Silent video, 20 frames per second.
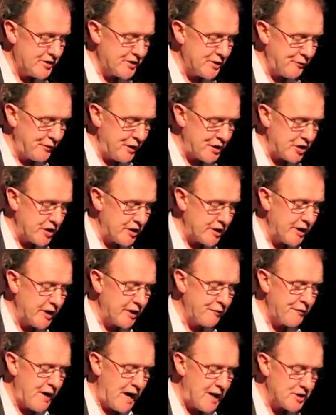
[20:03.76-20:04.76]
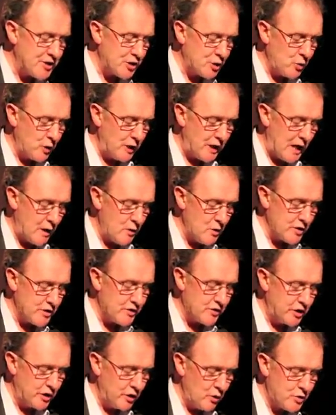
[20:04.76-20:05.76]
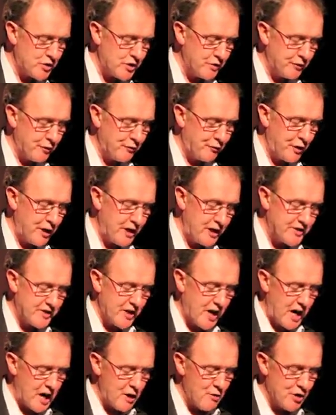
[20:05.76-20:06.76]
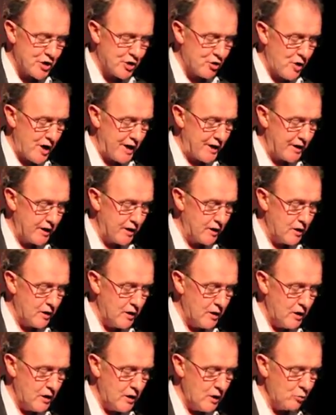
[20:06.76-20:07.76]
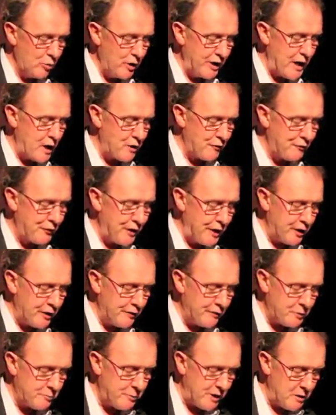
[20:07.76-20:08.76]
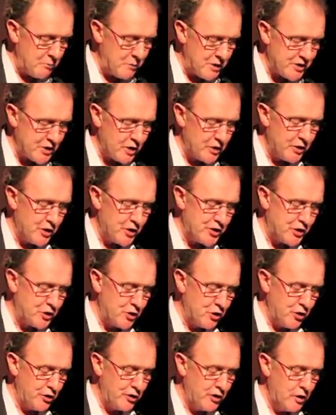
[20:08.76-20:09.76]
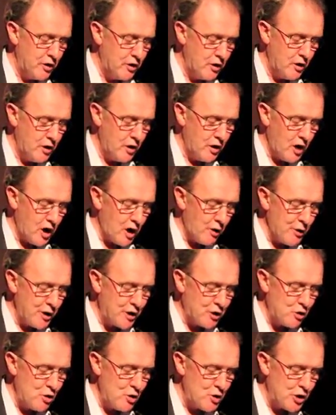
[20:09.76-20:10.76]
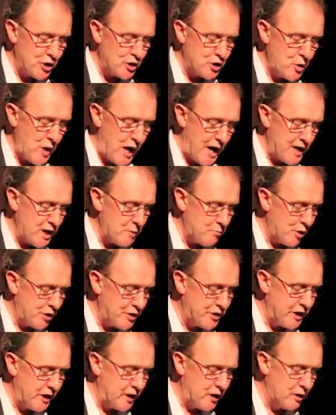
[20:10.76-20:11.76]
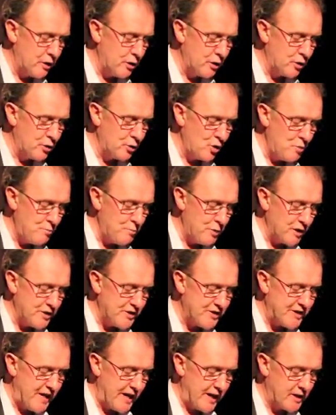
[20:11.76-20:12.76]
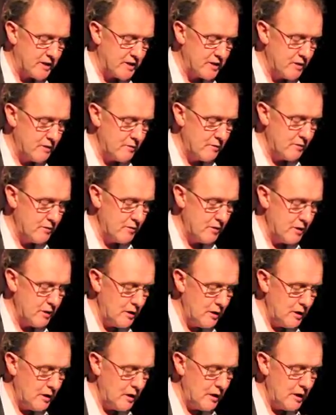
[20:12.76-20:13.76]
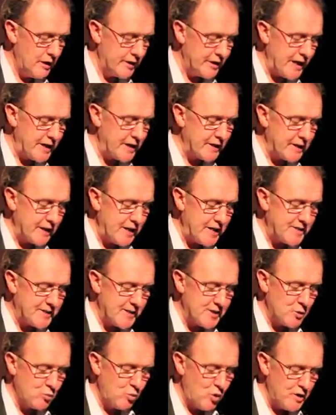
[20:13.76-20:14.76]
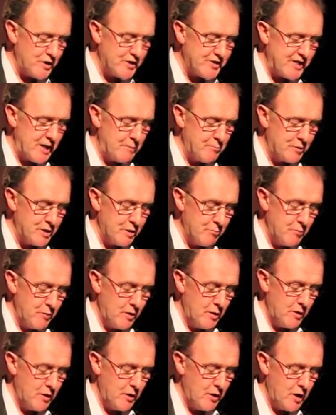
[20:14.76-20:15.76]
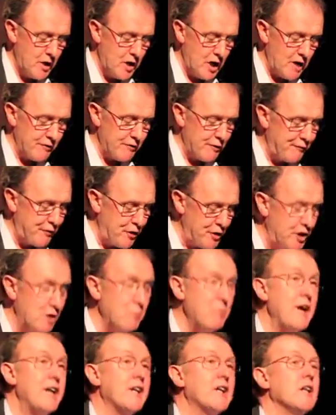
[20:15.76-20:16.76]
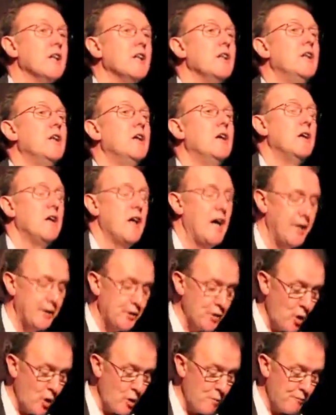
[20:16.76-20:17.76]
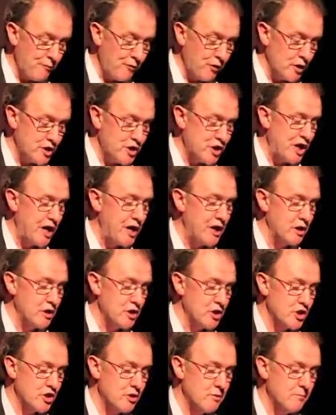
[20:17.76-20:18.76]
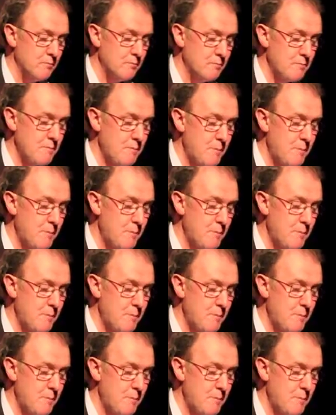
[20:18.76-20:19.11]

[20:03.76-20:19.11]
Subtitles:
is sufficiently advanced to allow us to use of the phrase Irish writing without fear of it being misunderstood or recruited to any particular group or sect. That at least is one symptom of a fundamental and hopeful change.